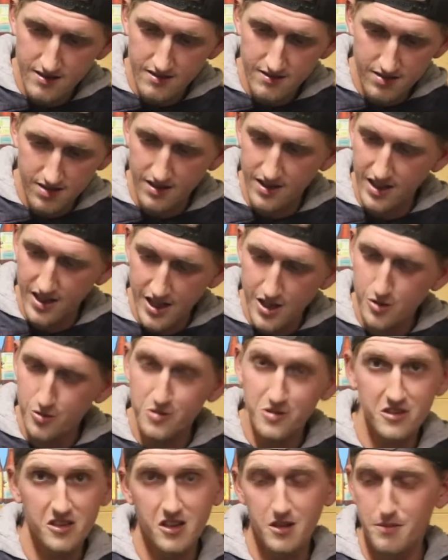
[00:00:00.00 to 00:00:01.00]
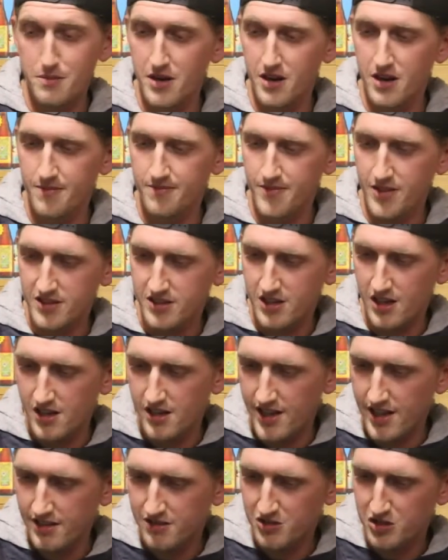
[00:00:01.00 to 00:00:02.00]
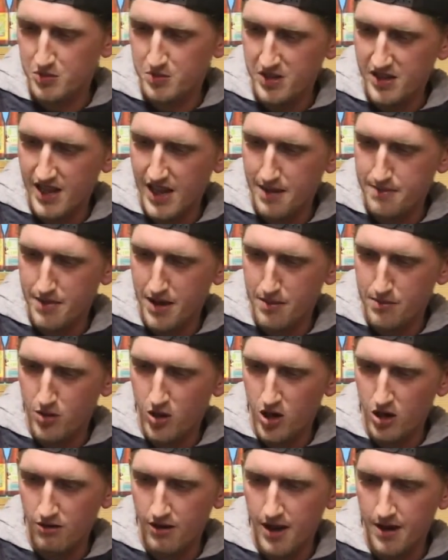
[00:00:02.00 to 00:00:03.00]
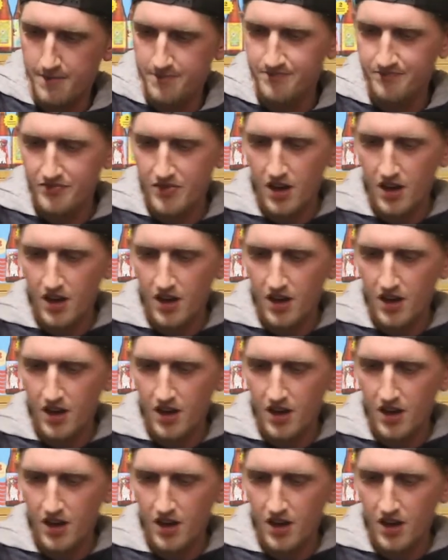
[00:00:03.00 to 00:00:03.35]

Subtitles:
it equals a good beer. I'll tell you that. Let's spin that bad boy around.